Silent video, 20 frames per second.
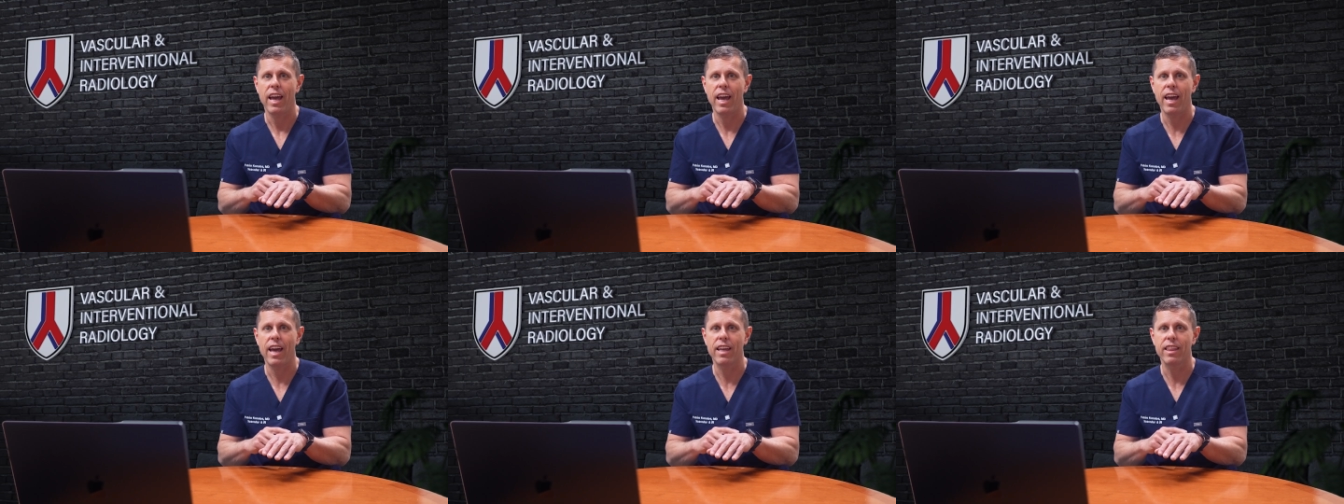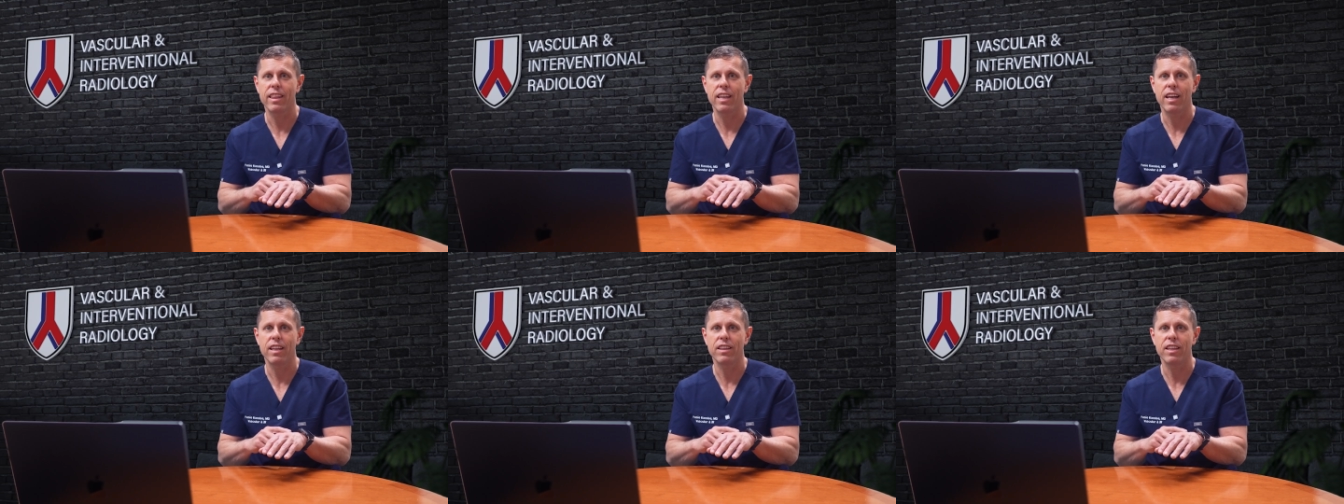
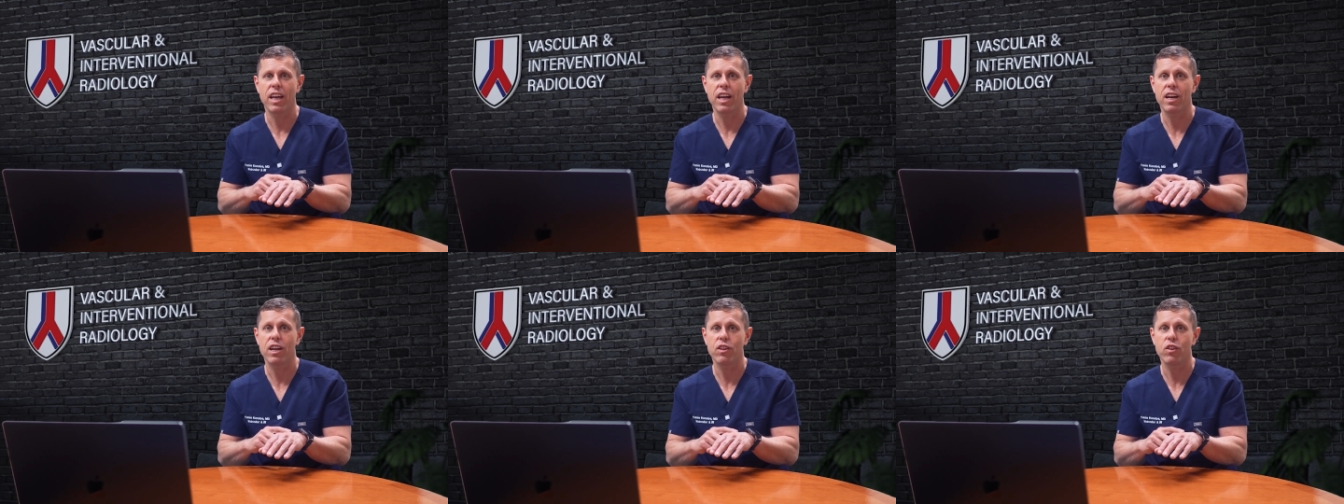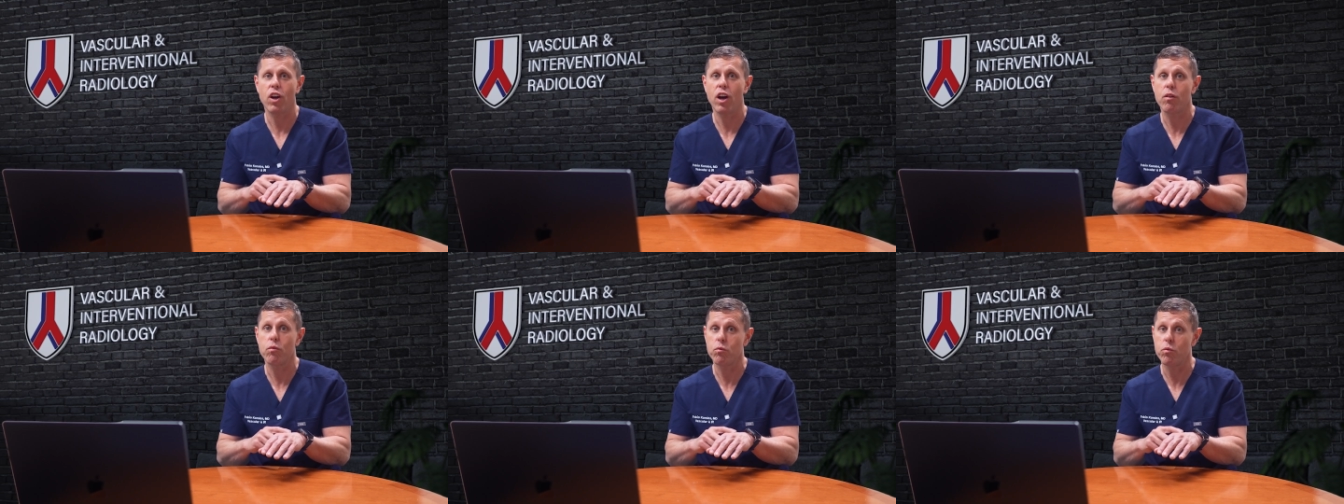and they are
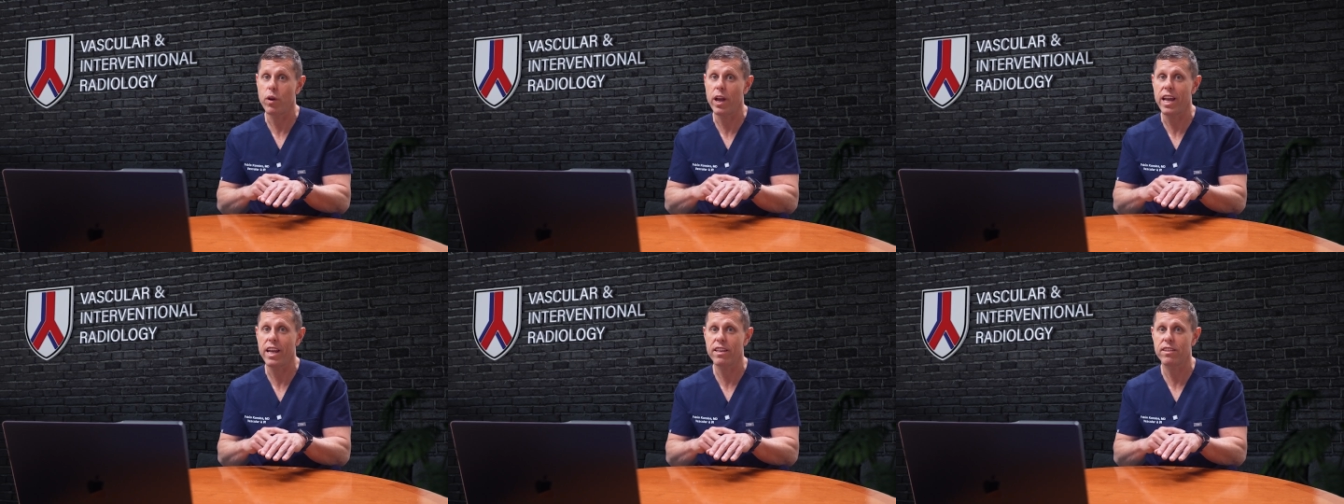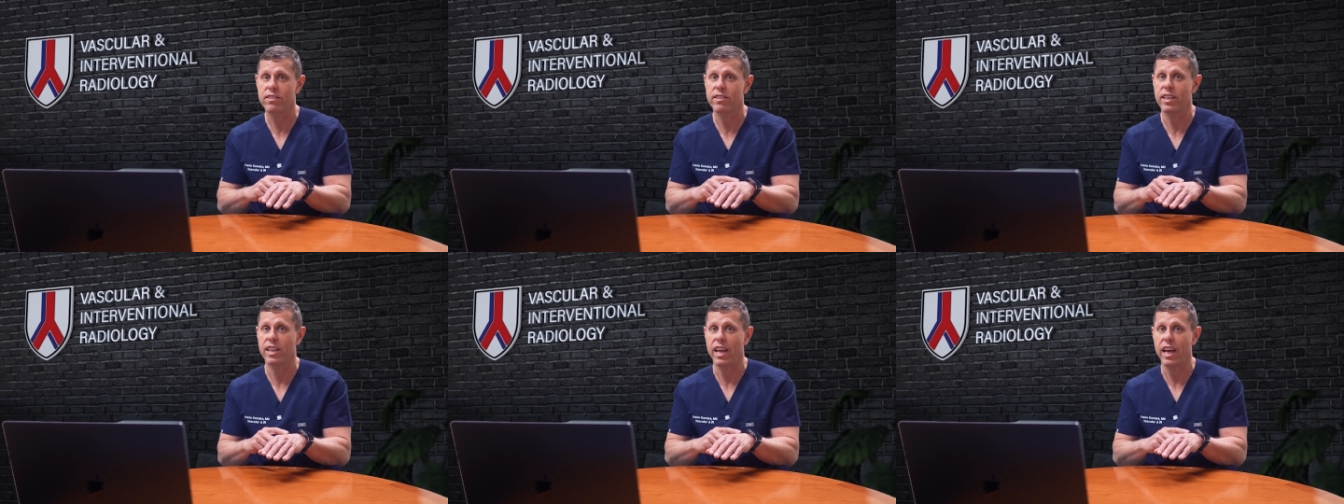not
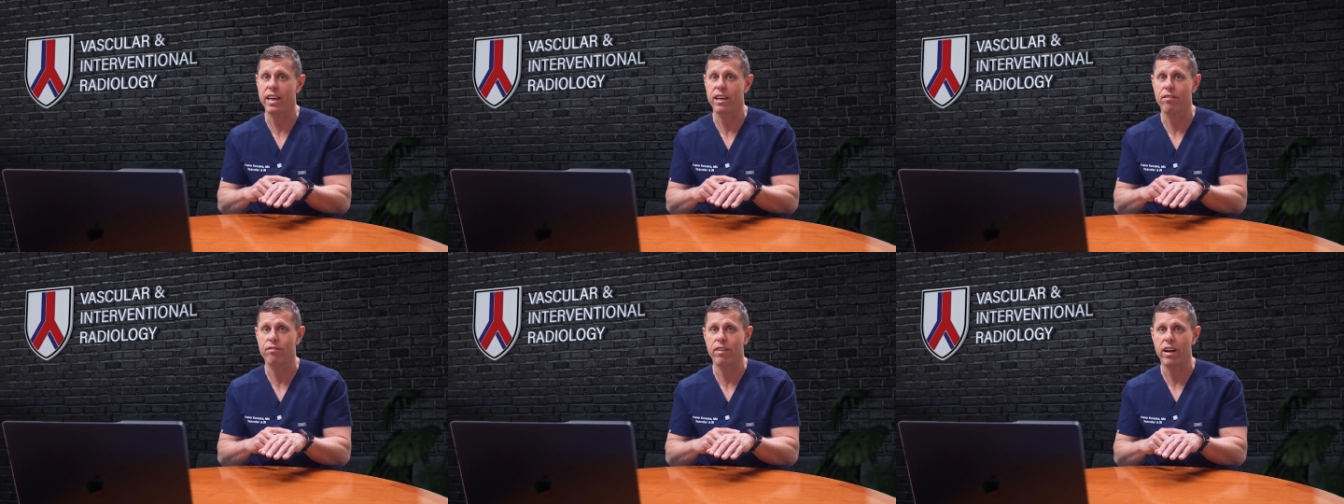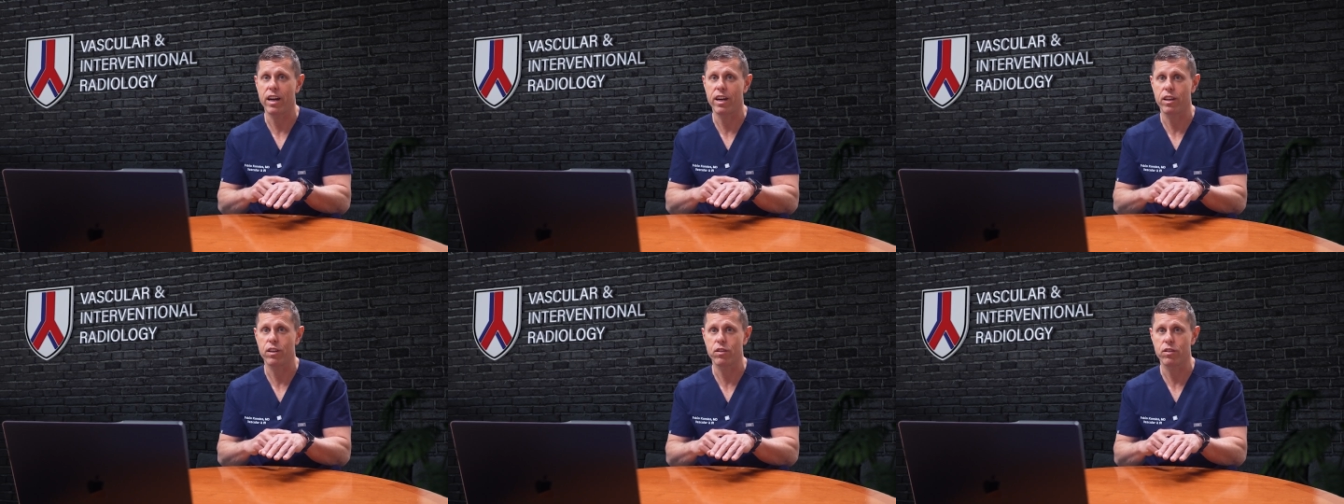raised like
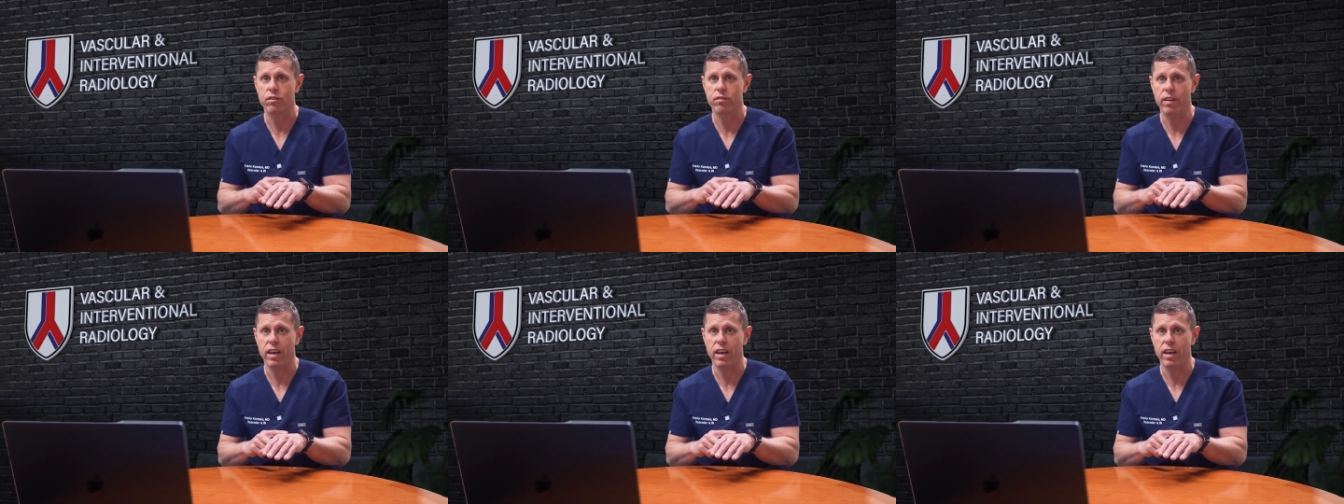varicose